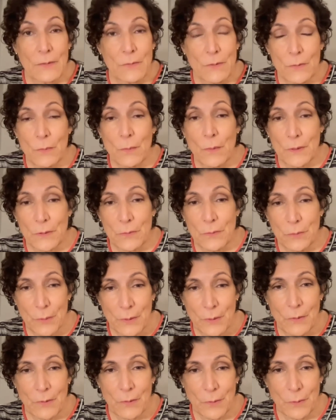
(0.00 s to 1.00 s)
just wanted to
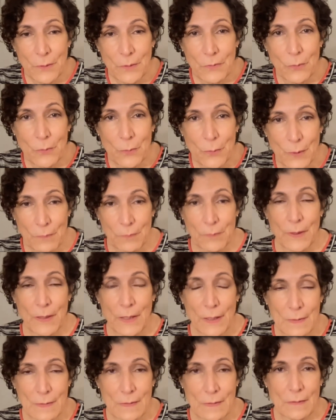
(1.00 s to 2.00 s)
encourage whoever
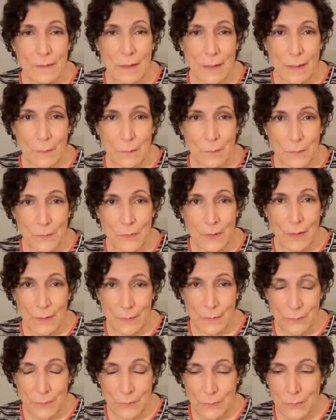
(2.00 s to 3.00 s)
has the time uh,
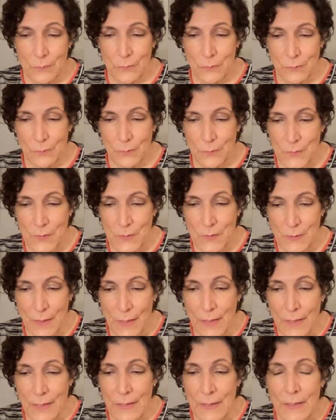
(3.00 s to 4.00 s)
to
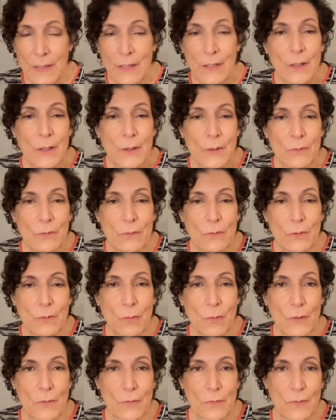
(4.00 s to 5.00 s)
stay to
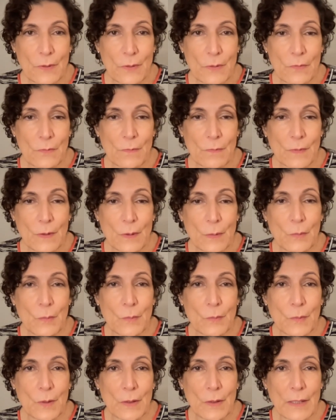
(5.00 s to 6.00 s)
watch this
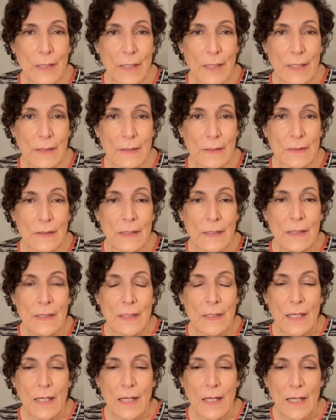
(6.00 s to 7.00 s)
film again.
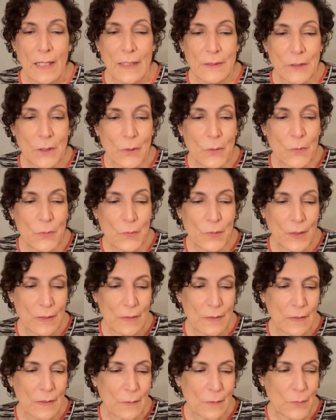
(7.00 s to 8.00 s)
I know
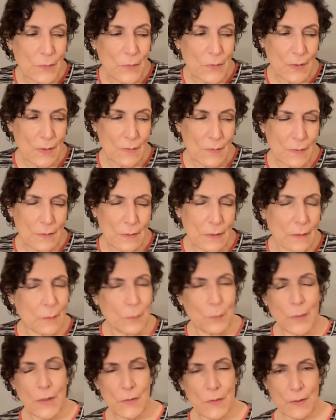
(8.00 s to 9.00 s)
that there was this little
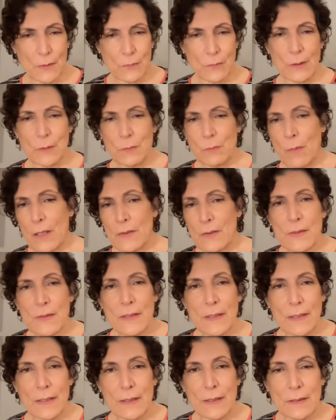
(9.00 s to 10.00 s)
piece that
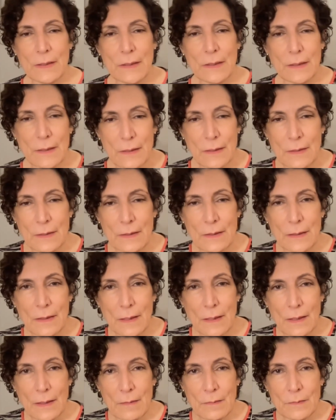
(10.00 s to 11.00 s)
Ratmansky did,
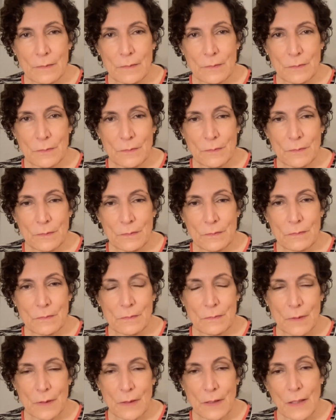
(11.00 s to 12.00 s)
um,
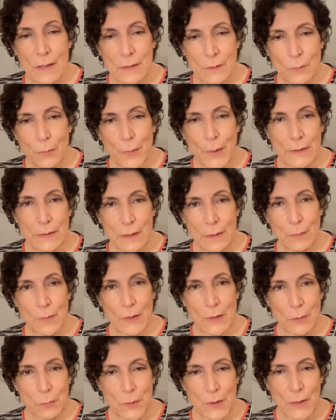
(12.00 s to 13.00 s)
a kind of
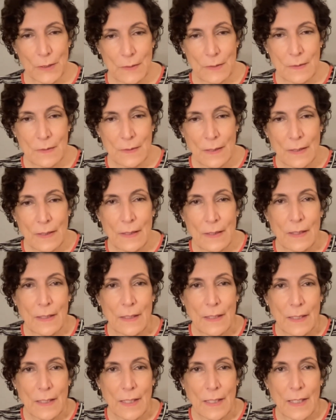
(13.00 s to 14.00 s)
pandemic piece,
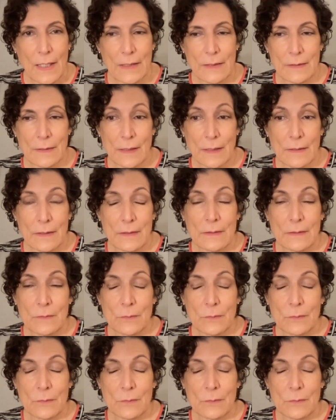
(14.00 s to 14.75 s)
and uh,